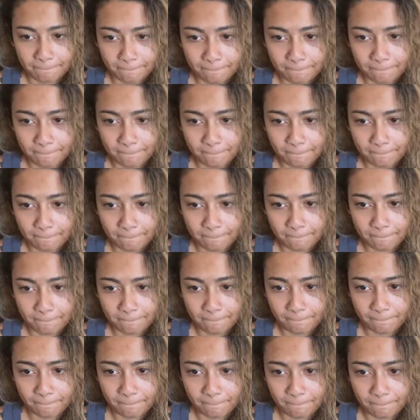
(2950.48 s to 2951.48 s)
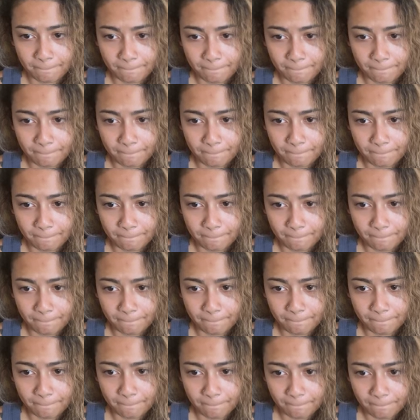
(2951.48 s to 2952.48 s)

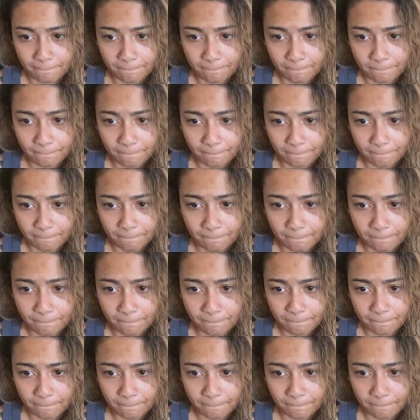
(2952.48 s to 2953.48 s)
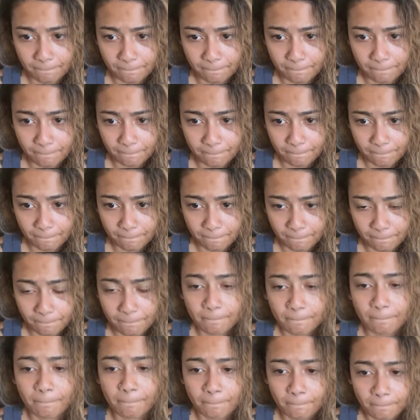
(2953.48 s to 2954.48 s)

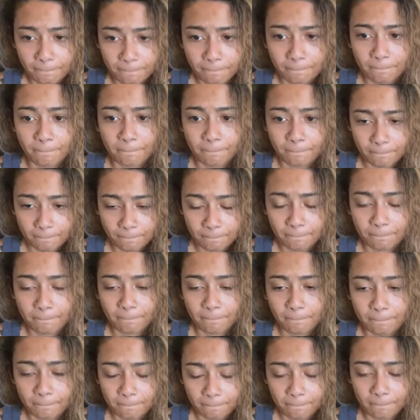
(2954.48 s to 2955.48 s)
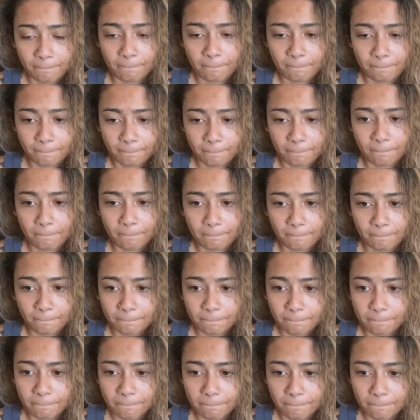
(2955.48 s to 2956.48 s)

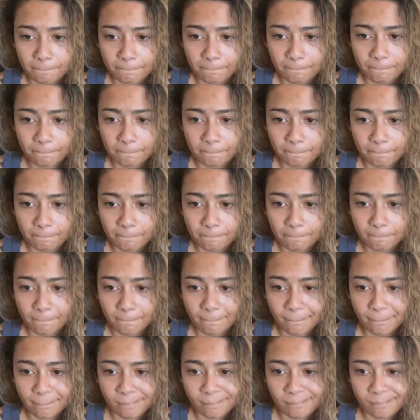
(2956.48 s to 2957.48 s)
No words are spoken by the person on screen.